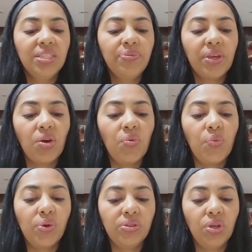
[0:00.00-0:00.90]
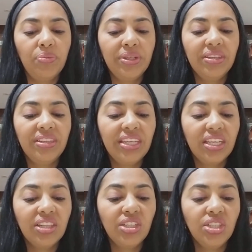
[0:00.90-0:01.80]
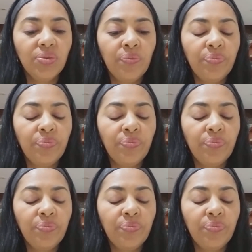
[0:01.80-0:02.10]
become more dominant in English